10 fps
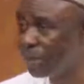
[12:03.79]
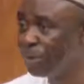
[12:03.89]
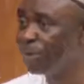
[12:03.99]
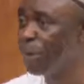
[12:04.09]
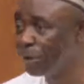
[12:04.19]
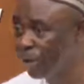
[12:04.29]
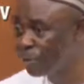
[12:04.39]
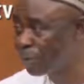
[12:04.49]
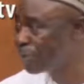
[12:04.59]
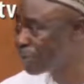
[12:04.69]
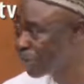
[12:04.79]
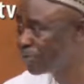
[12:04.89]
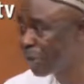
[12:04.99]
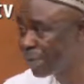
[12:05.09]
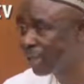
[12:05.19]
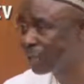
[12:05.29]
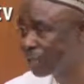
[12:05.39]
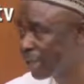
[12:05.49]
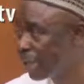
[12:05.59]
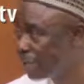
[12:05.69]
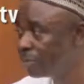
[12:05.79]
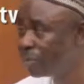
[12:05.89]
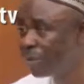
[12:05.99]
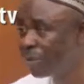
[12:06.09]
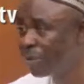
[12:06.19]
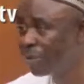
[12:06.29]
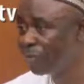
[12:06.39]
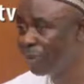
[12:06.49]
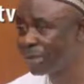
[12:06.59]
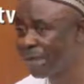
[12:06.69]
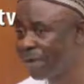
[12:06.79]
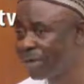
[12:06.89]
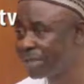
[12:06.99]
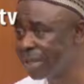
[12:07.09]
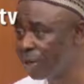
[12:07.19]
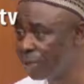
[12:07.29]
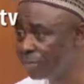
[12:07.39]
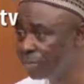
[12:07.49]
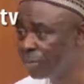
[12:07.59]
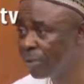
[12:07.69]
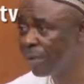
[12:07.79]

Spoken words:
do you want us to use this budget to pay for salaries alone?